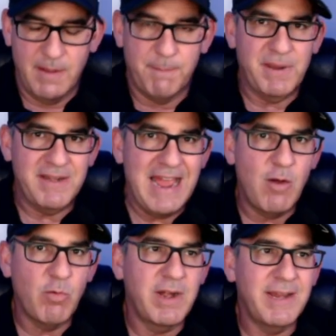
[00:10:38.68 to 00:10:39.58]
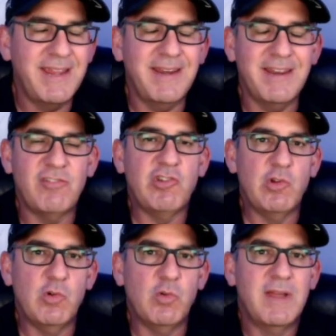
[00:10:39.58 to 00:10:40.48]
But now we're going to get
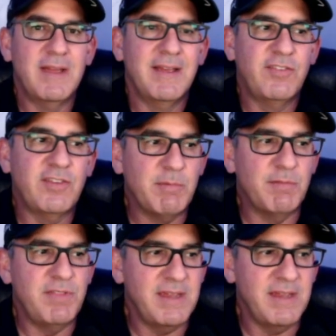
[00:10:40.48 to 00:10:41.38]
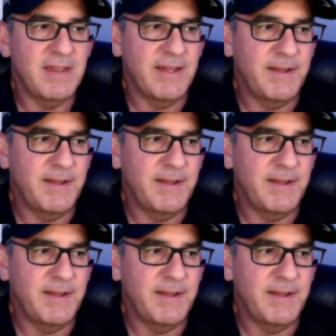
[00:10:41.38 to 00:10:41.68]
into some of the